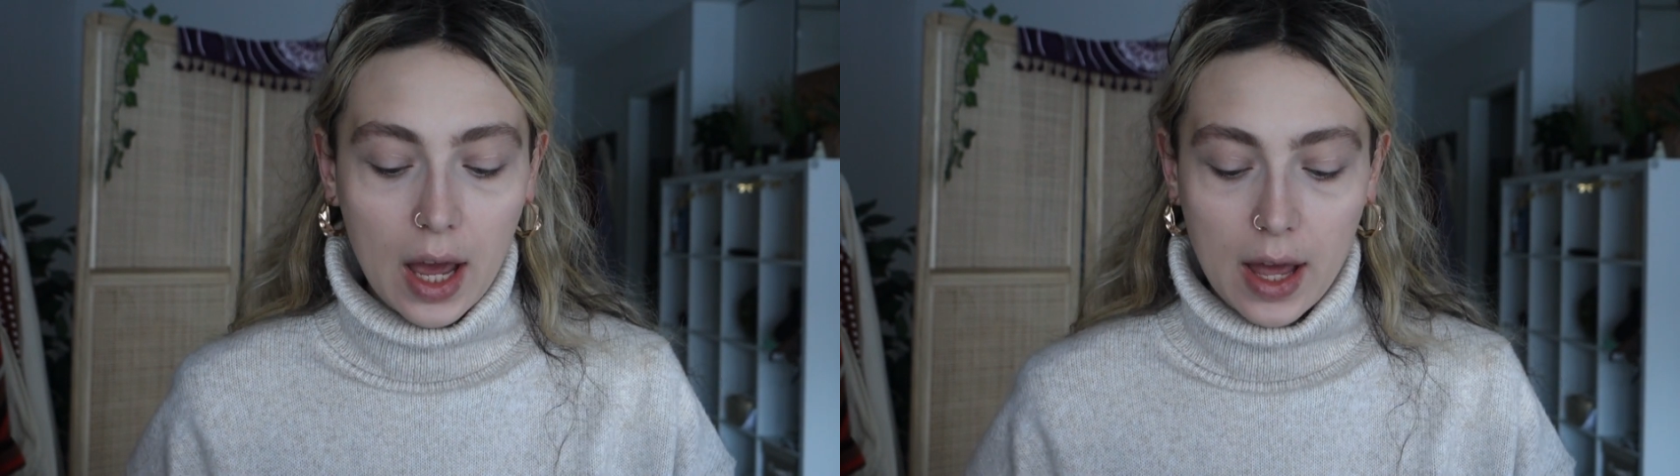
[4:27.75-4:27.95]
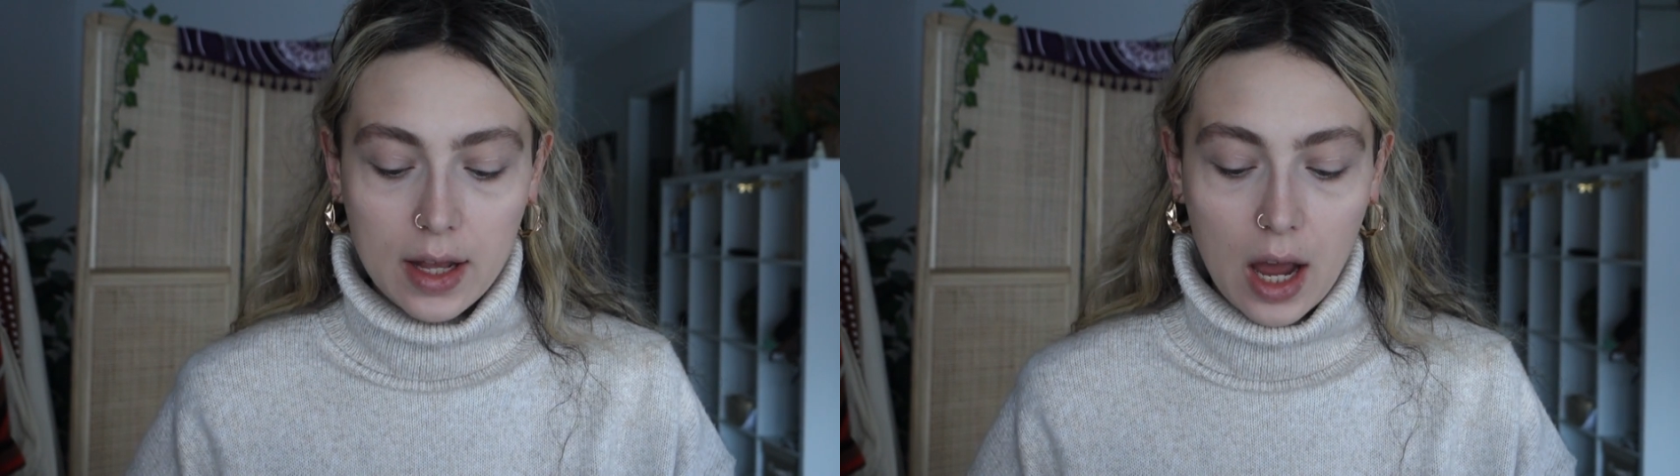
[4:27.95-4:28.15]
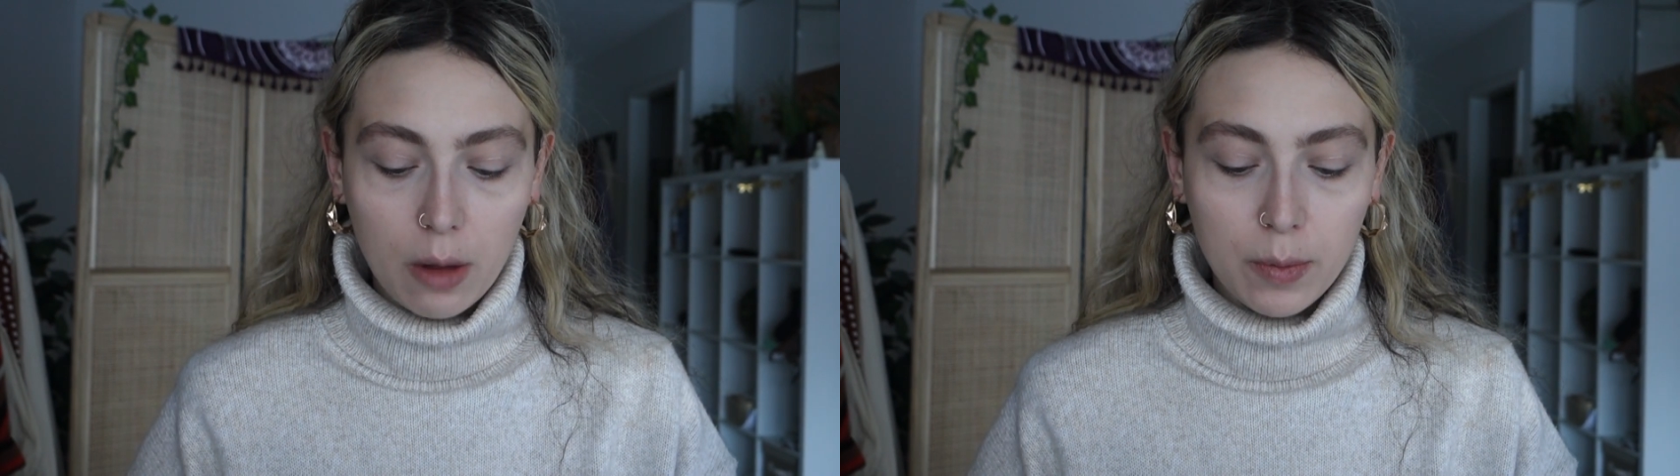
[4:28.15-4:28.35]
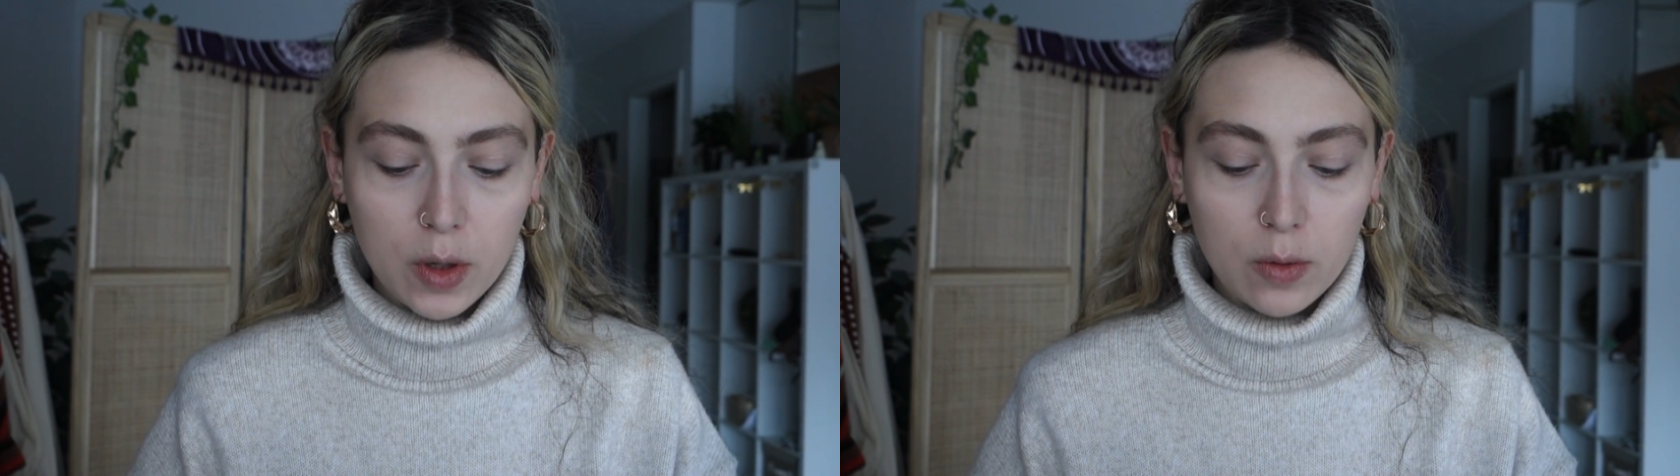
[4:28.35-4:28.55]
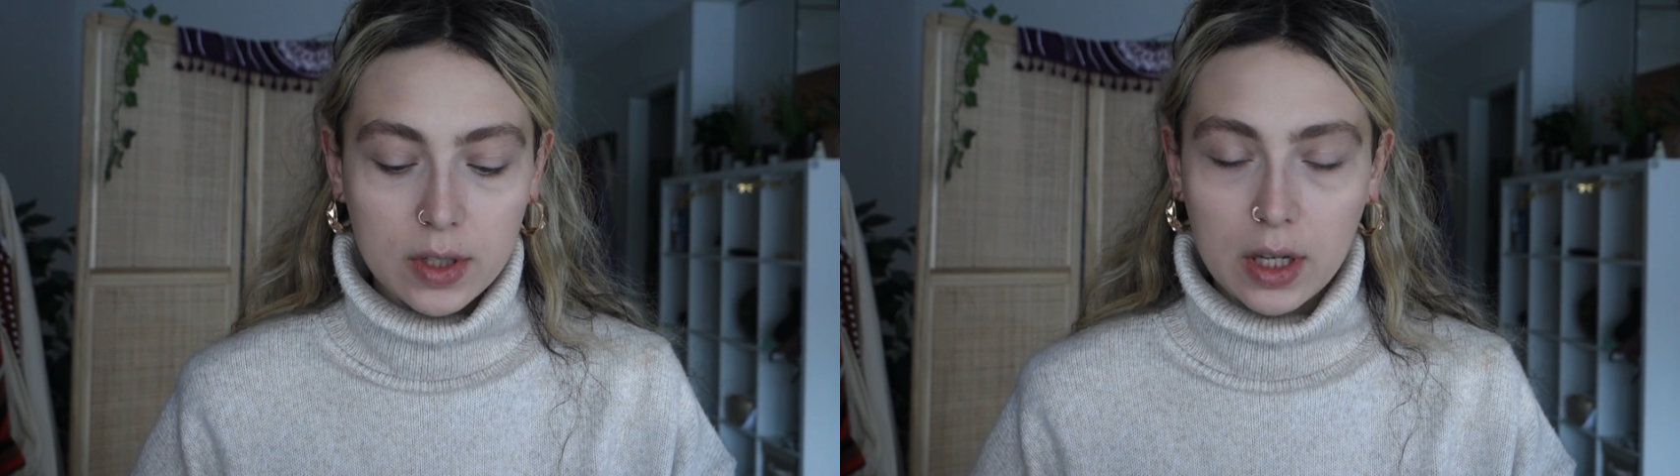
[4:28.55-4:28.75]
and I'll be
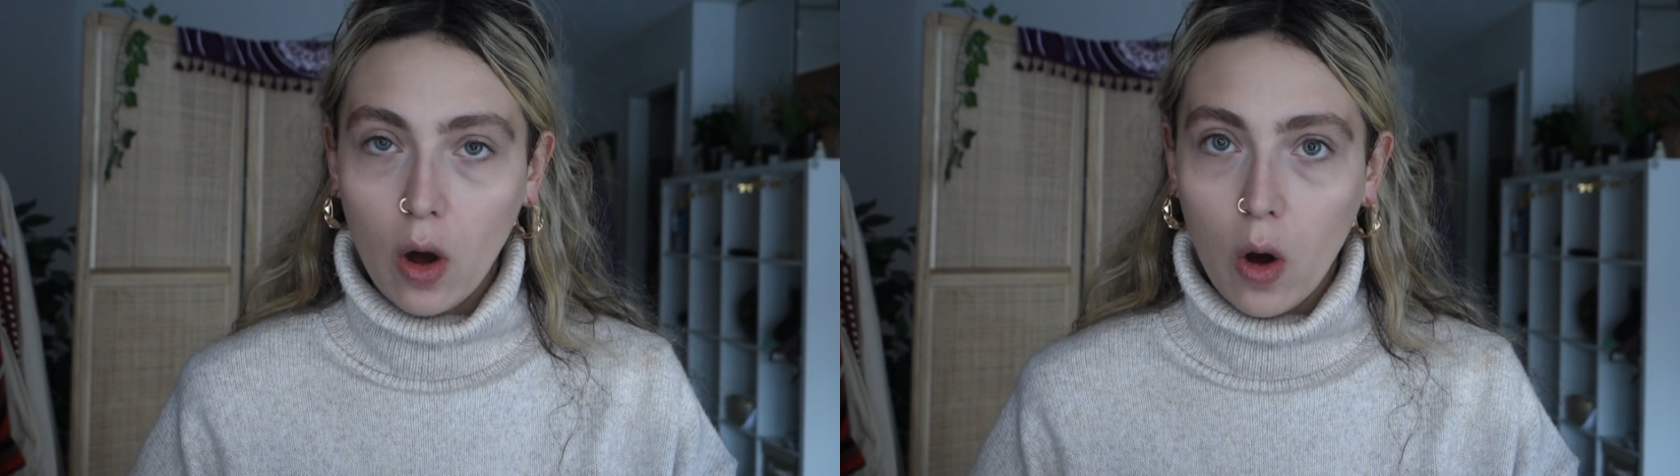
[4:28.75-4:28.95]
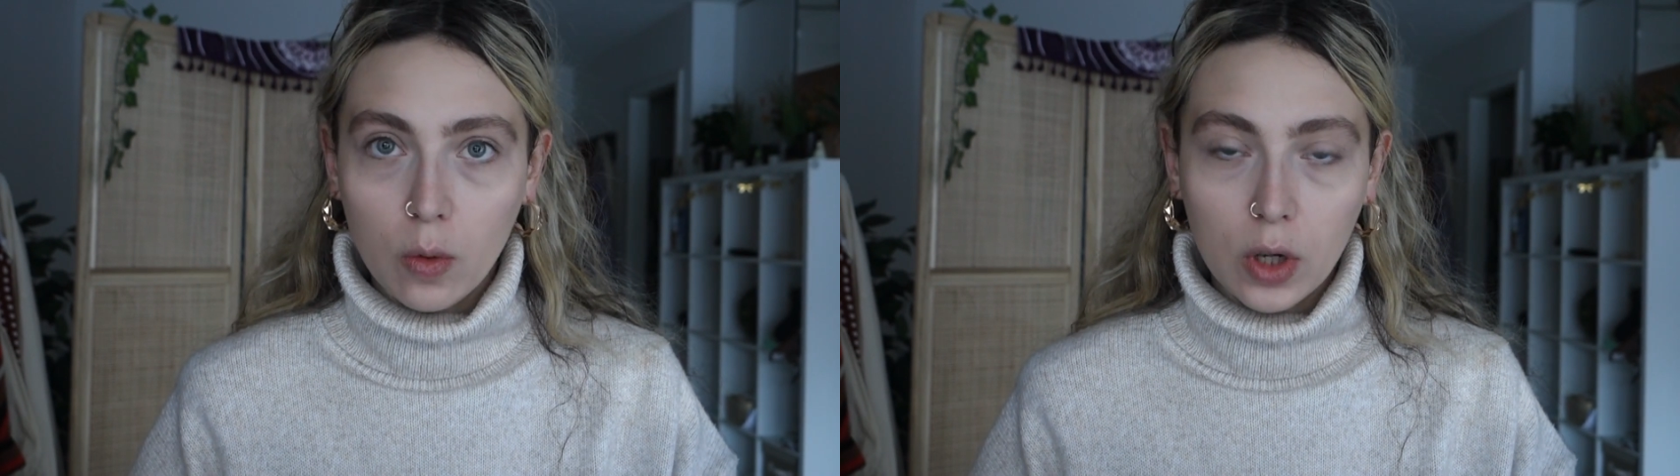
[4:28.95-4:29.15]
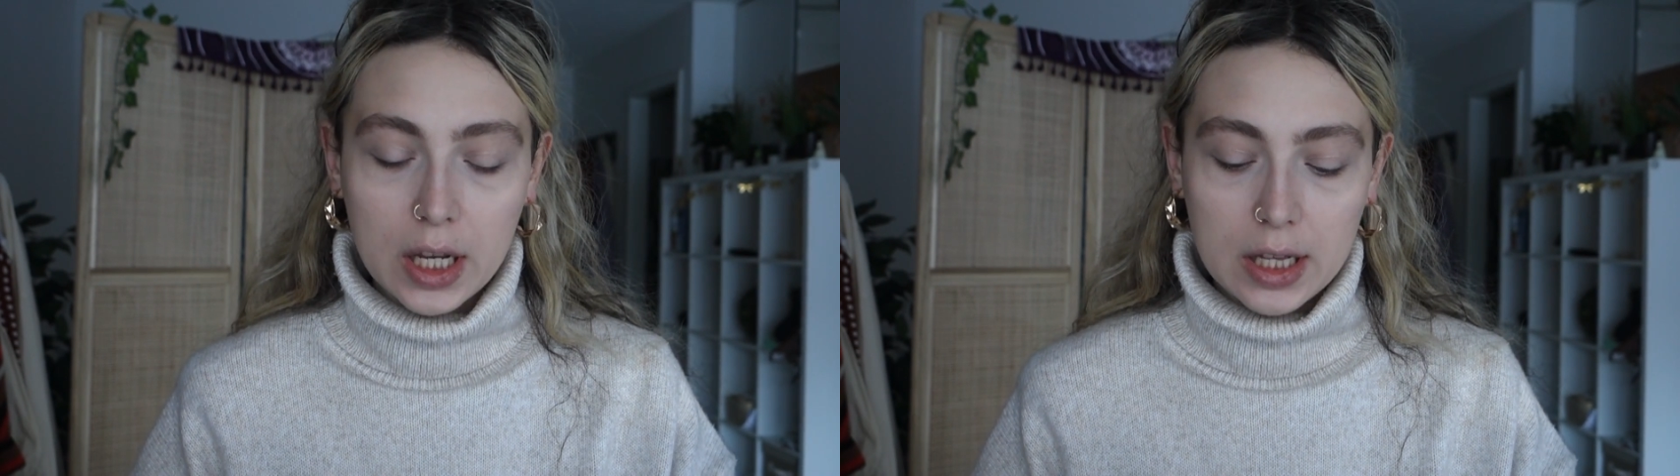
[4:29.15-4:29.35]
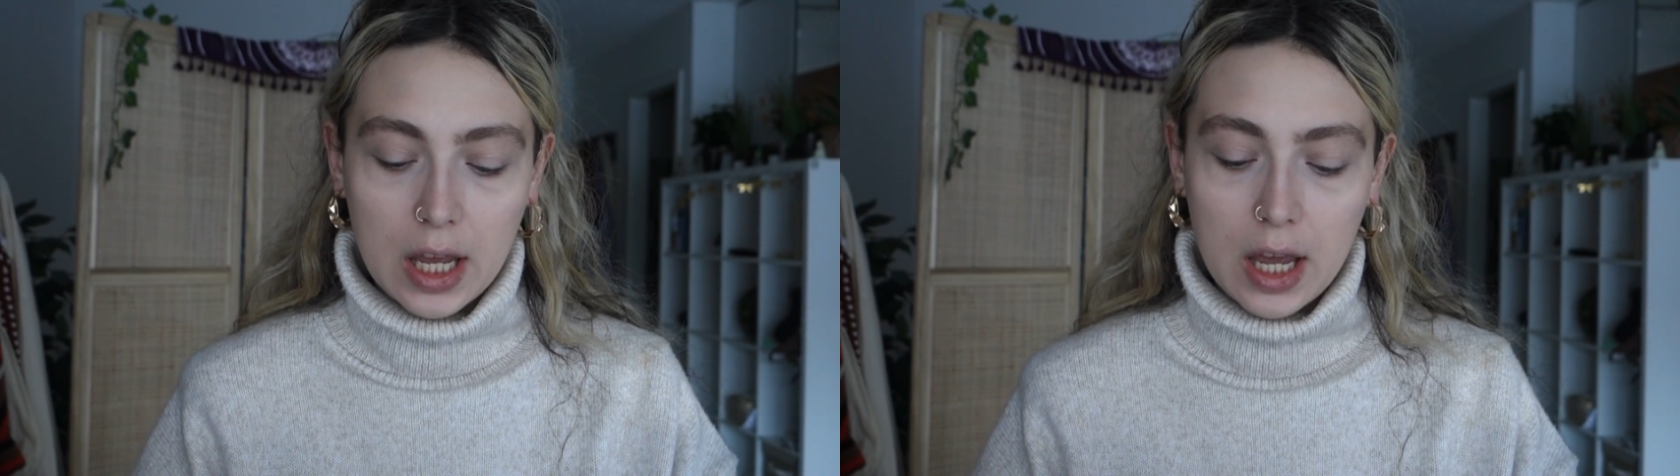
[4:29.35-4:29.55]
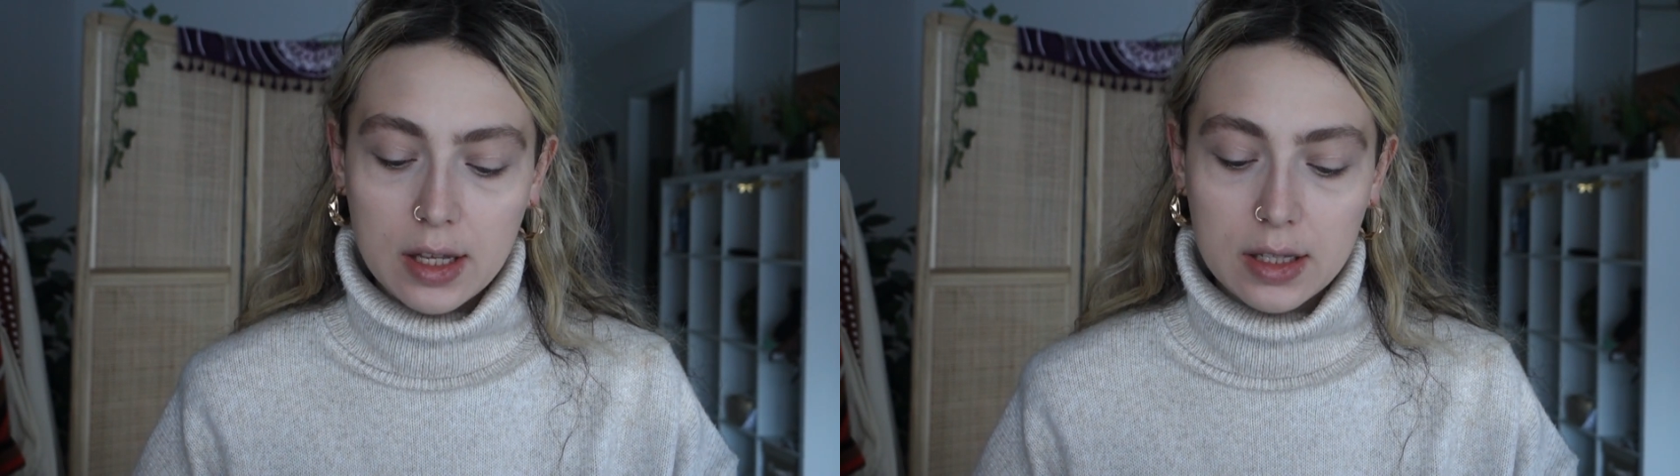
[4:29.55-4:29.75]
using only
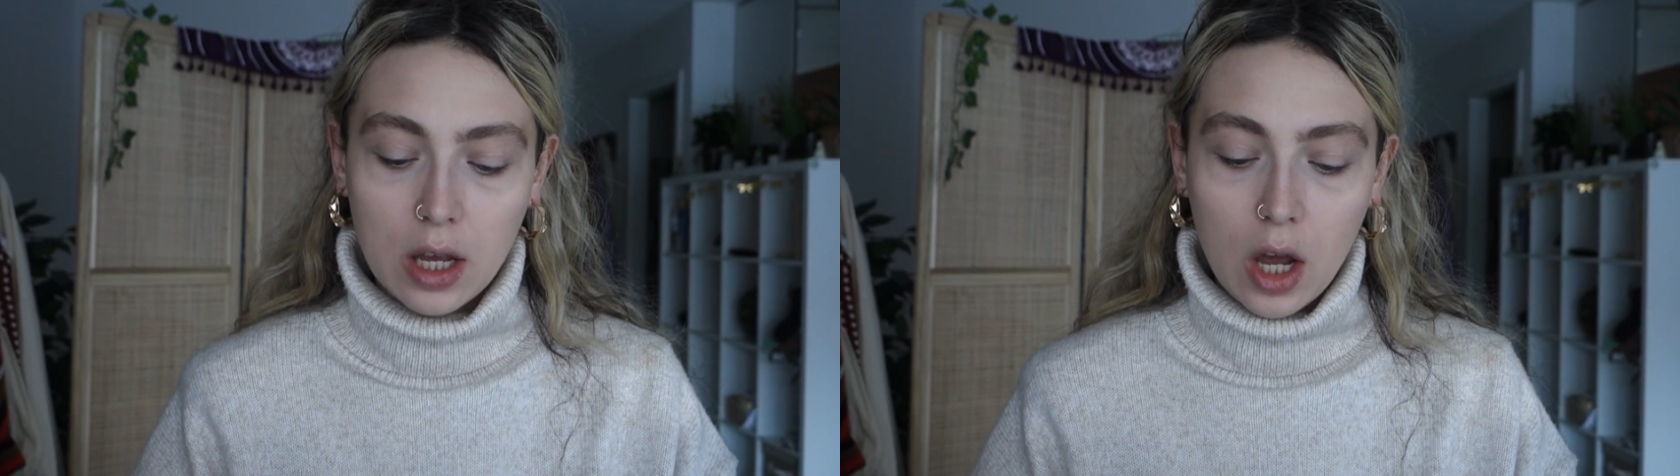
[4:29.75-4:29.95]
this